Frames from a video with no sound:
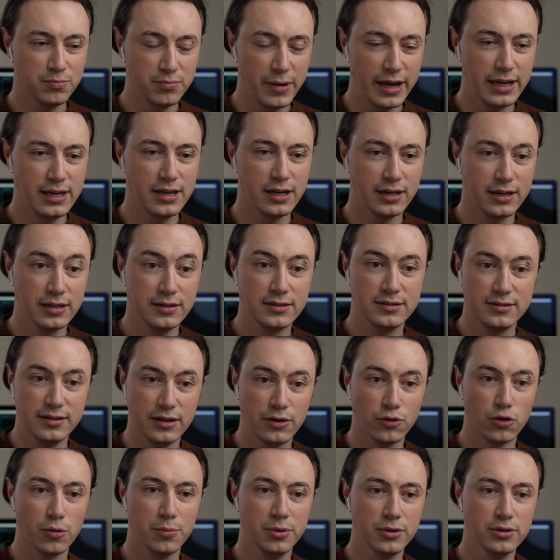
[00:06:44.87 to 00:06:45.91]
making a
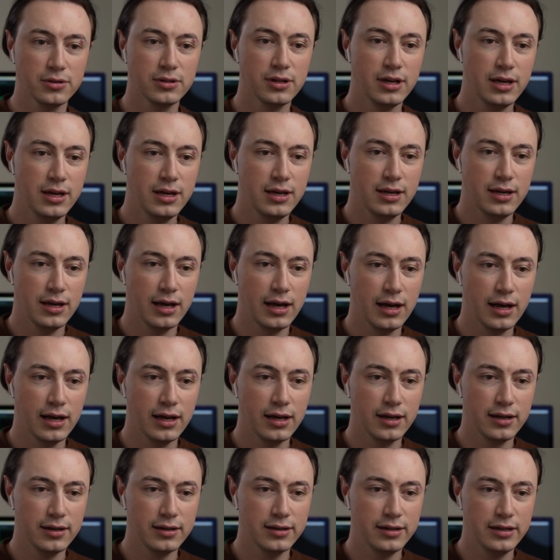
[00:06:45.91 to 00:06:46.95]
considerable
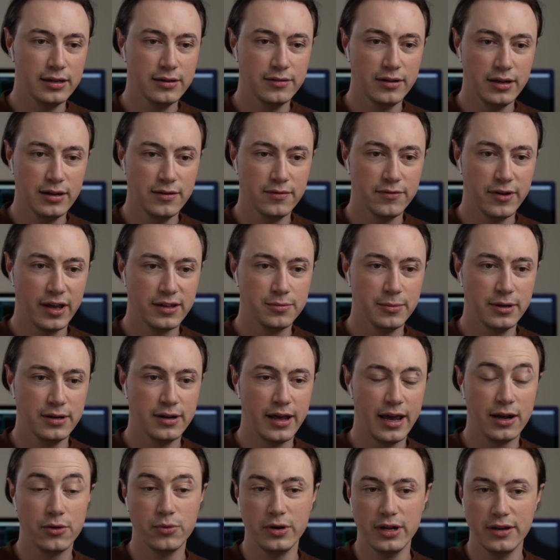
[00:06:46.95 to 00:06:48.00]

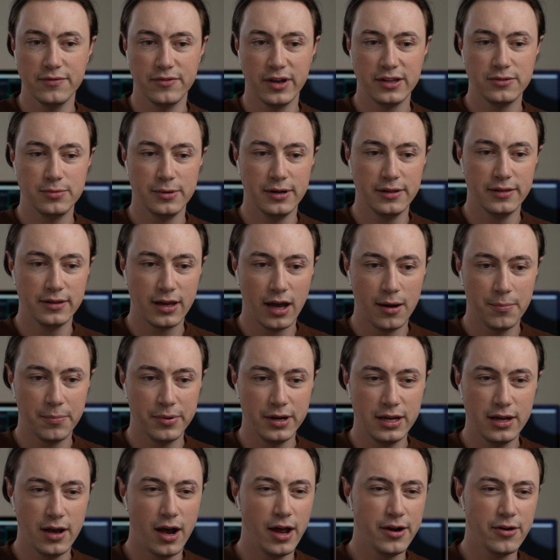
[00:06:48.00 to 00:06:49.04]
equity investment in the
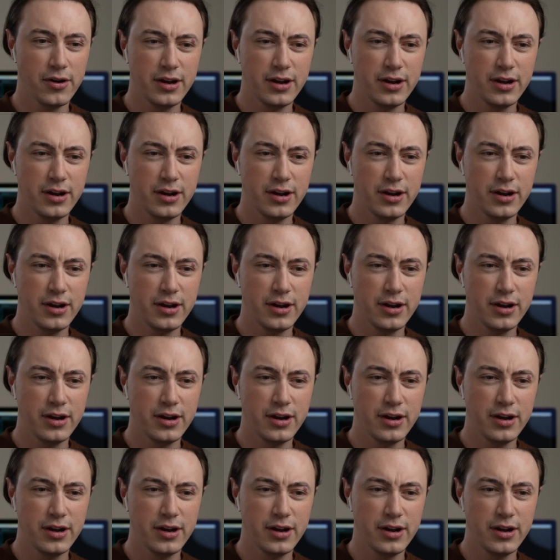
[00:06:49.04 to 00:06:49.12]
company.